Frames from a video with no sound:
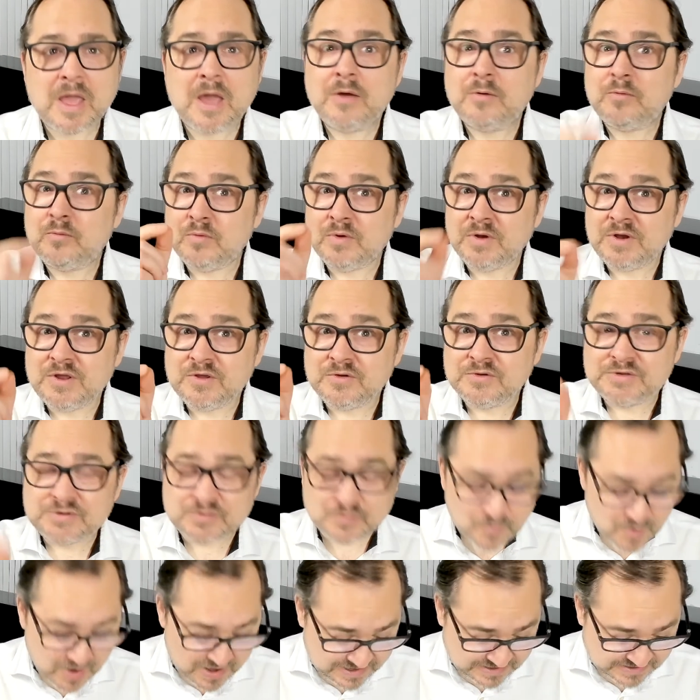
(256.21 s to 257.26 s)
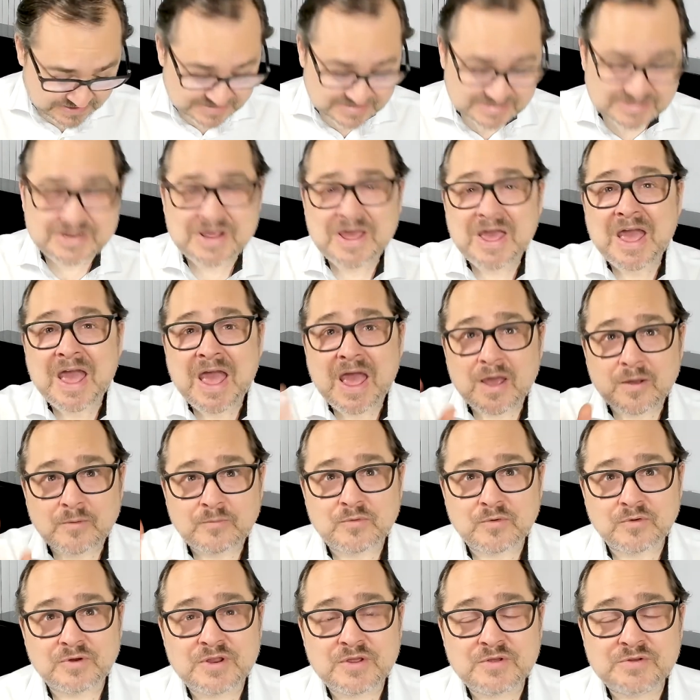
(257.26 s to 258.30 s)
Reduce waste.
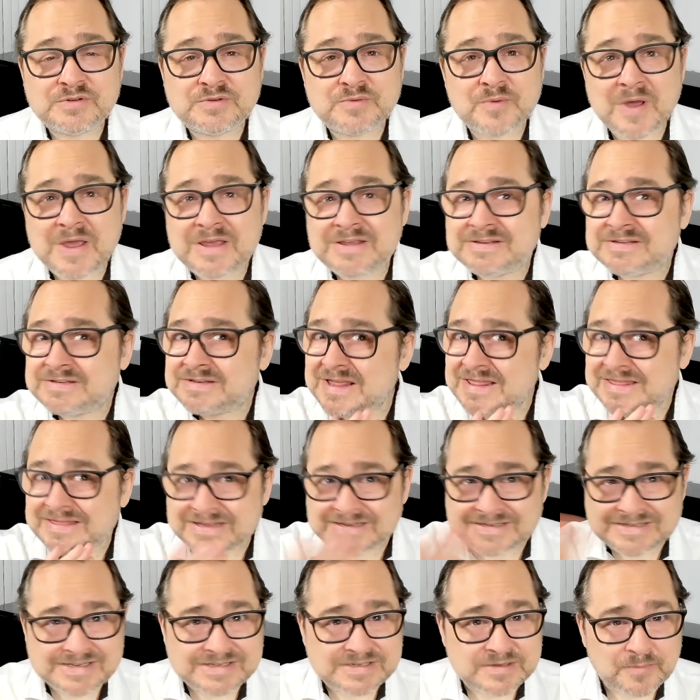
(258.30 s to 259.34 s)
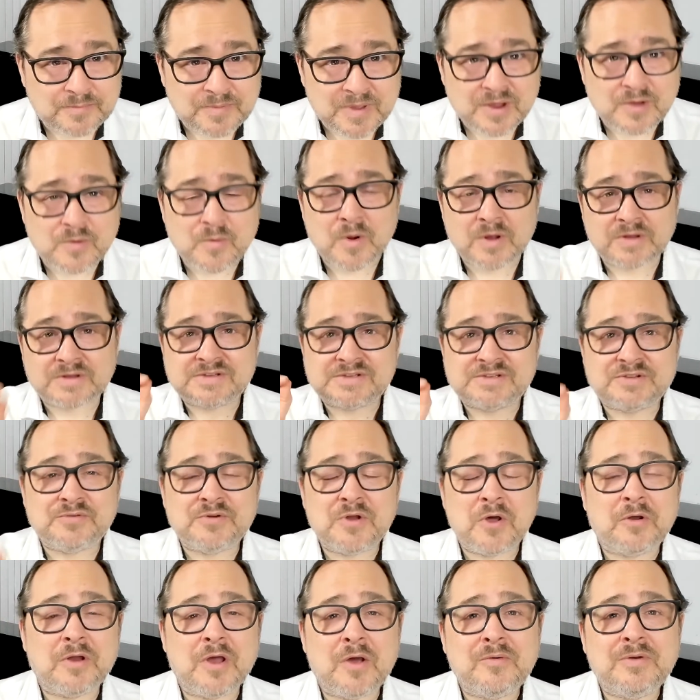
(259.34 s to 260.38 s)
Reduce waste, this is a big one. So
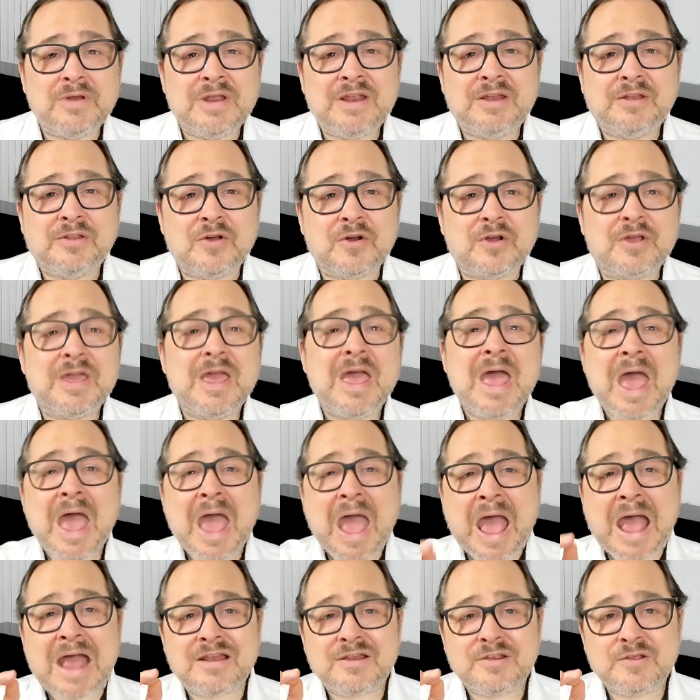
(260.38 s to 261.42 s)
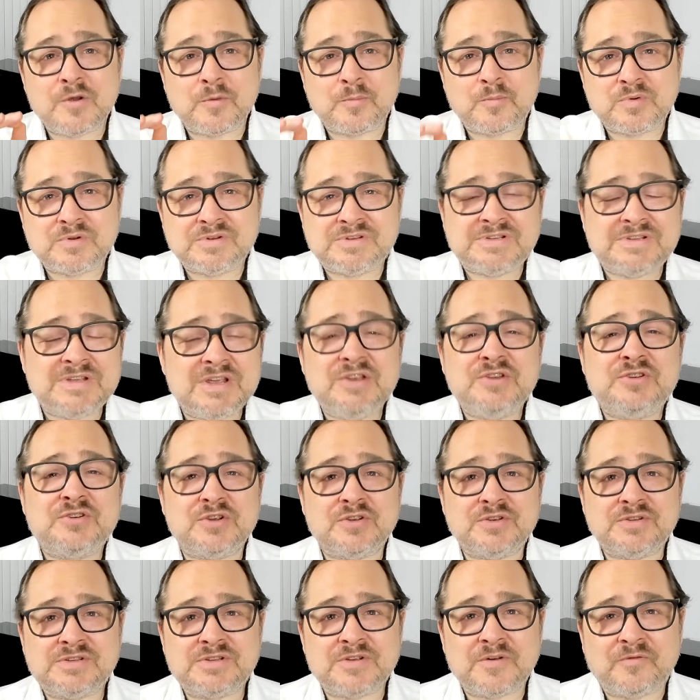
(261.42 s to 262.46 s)
not only look at your
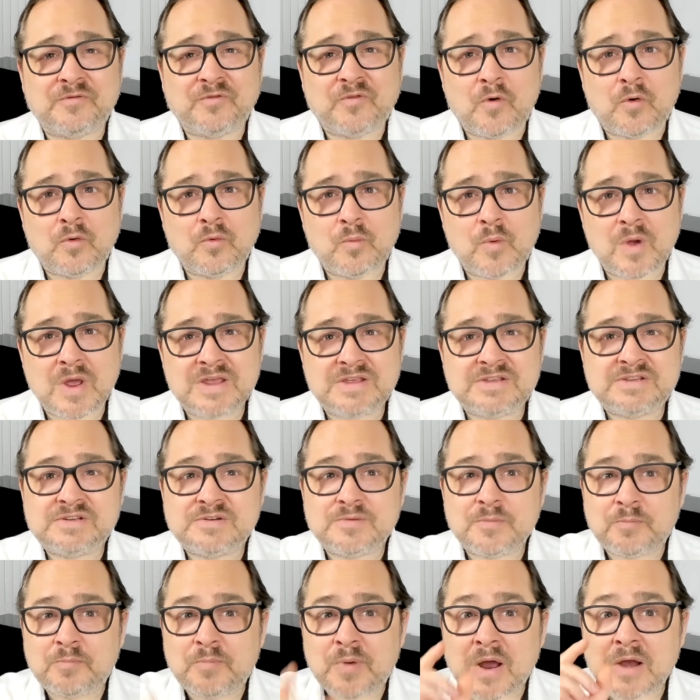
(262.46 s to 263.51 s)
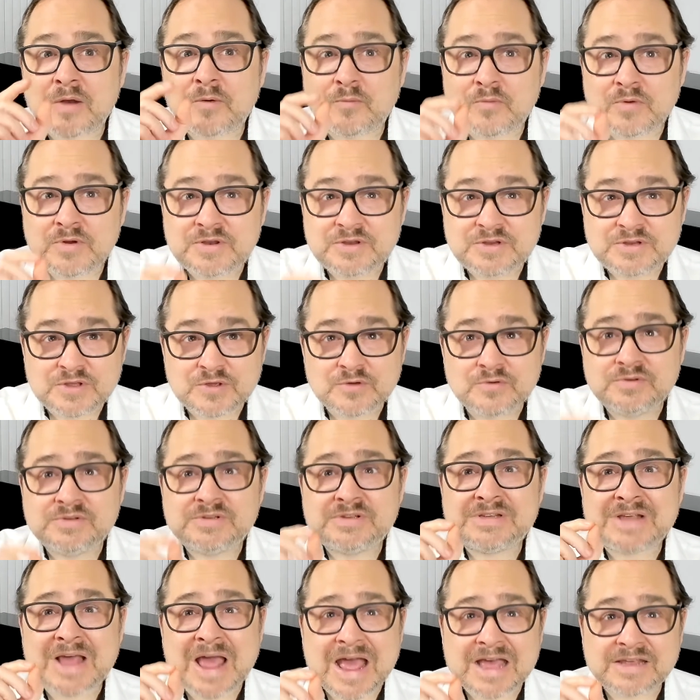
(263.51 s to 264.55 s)
procedures for waste, but
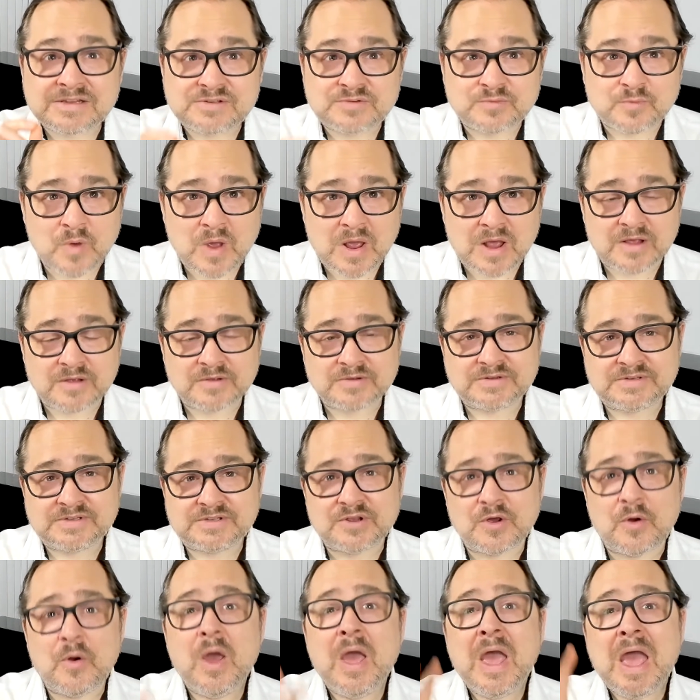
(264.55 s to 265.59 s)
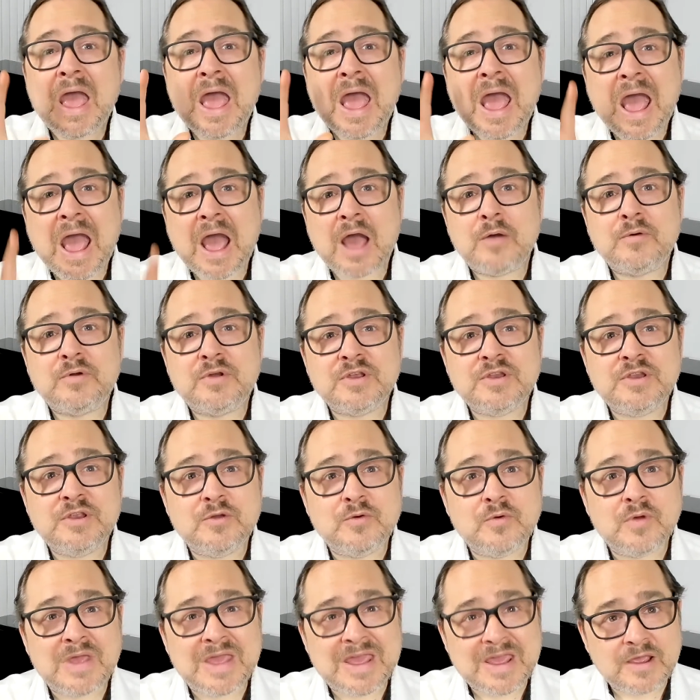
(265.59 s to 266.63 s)
reduce as well. So how can
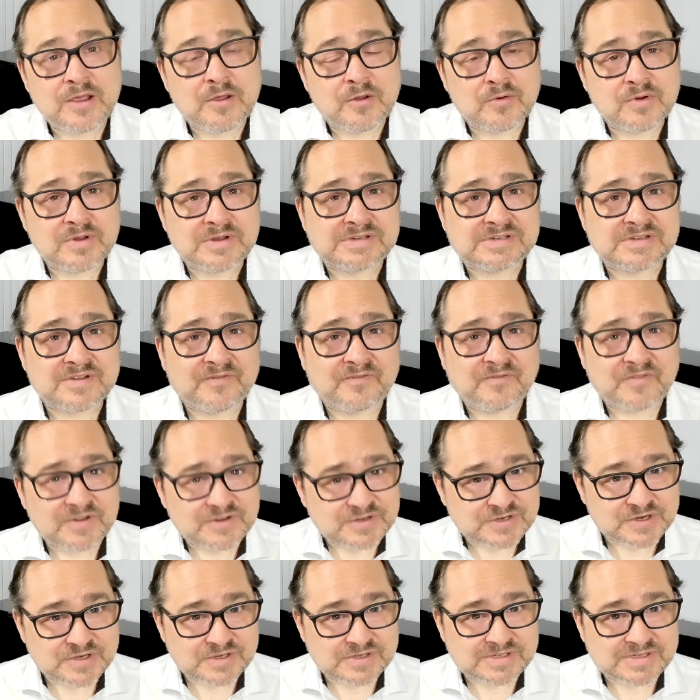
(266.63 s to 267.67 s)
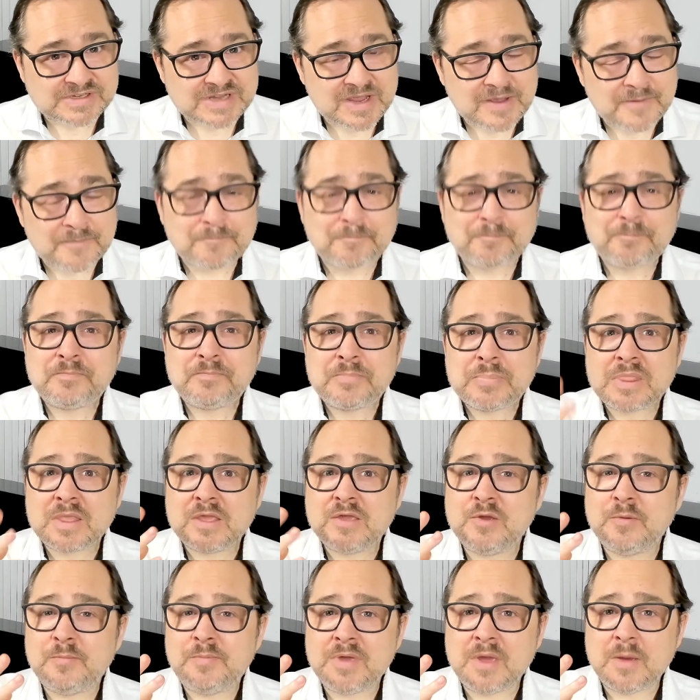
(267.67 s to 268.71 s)
you increase efficiency?
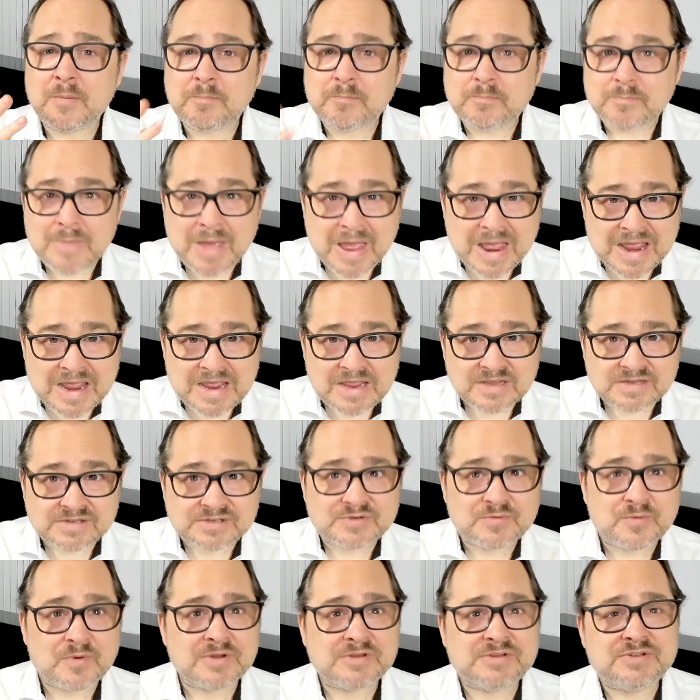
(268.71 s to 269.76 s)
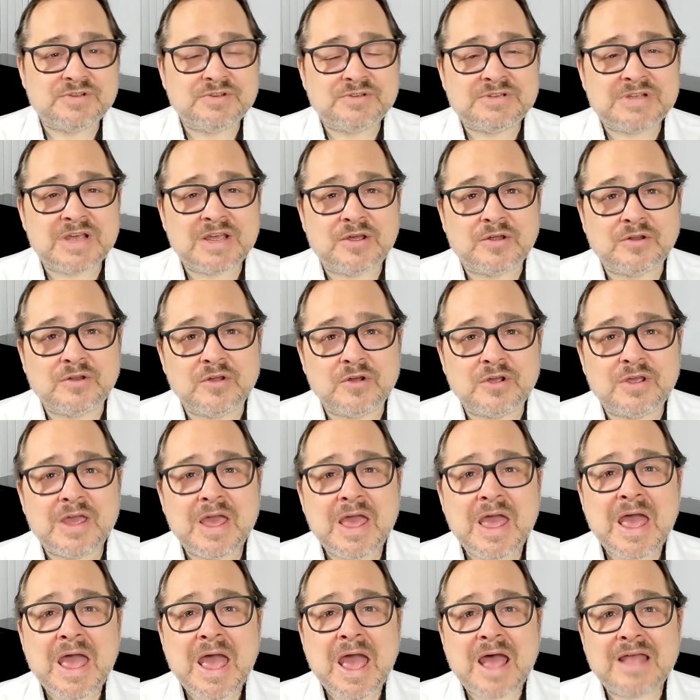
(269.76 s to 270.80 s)
You'd be amazed once you take a look
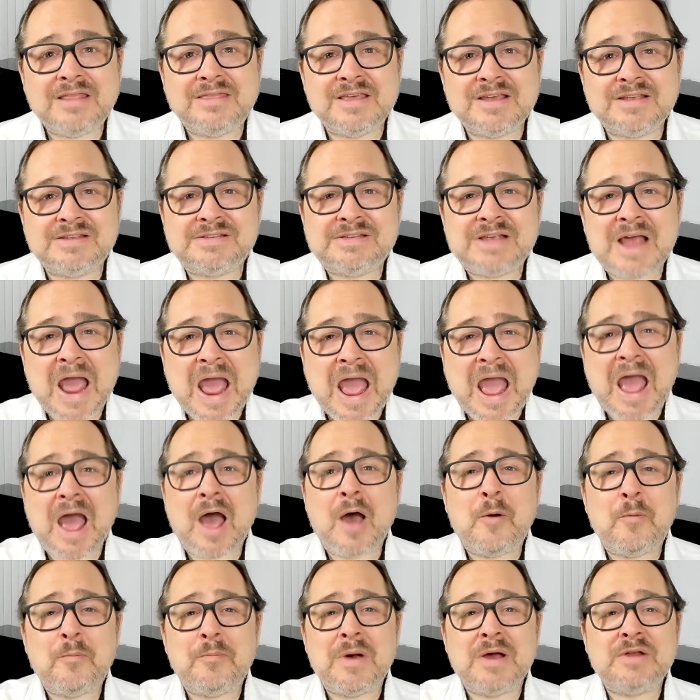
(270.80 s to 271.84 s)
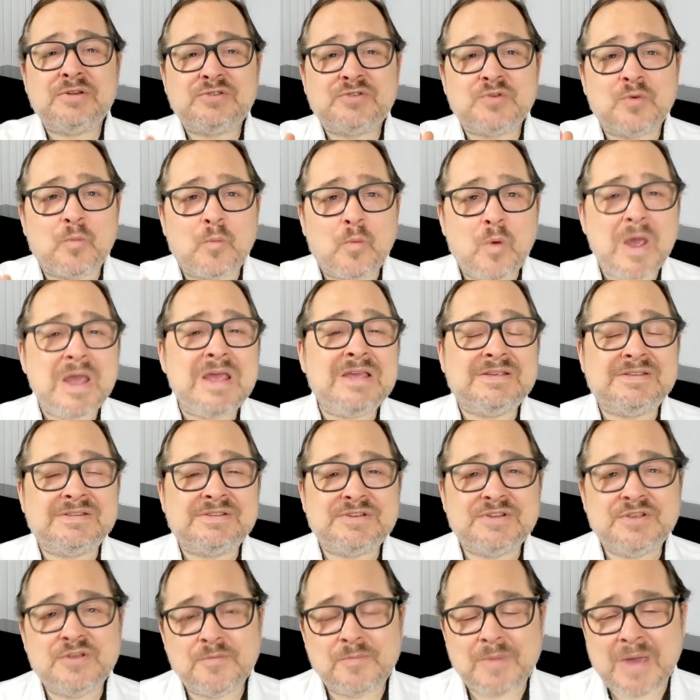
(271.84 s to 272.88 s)
at this, how much
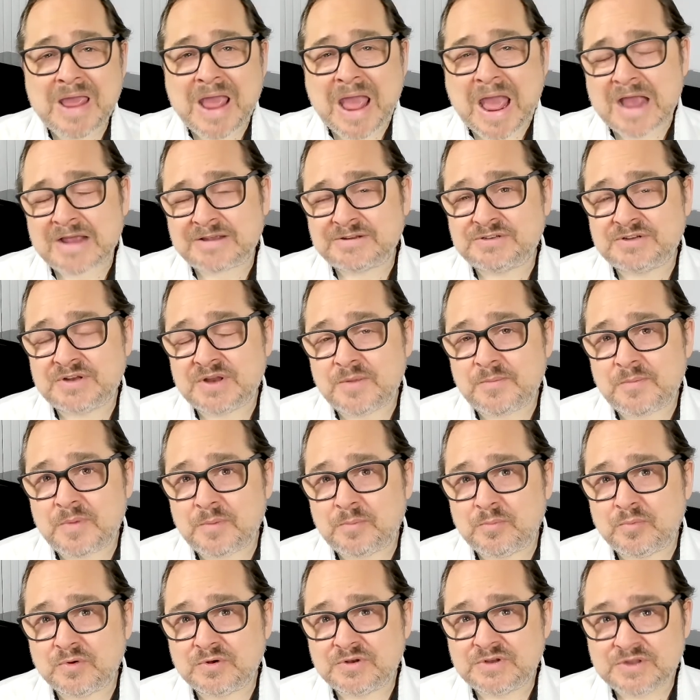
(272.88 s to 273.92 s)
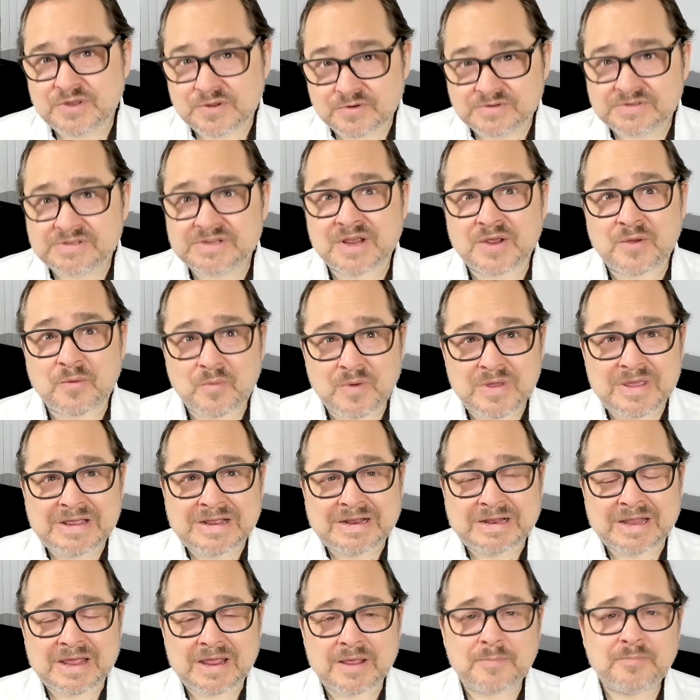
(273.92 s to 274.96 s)
waste you may actually be producing
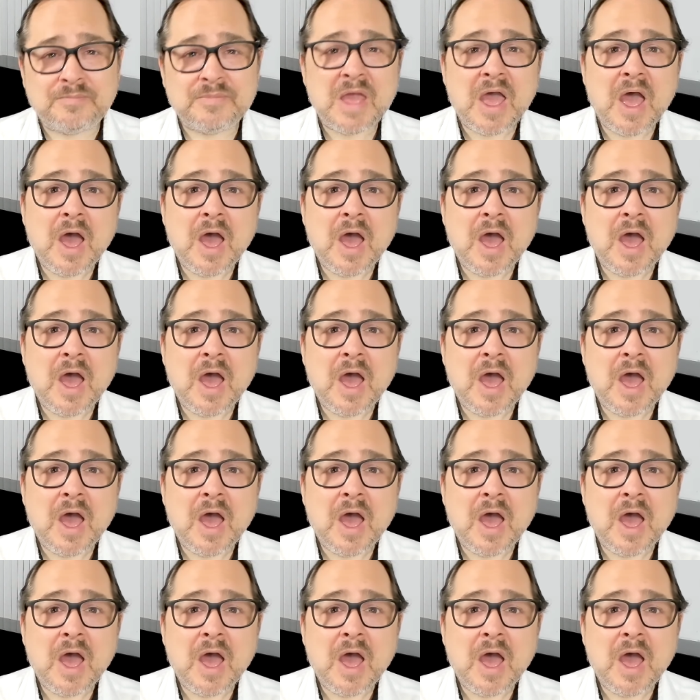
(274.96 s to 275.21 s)
weekly.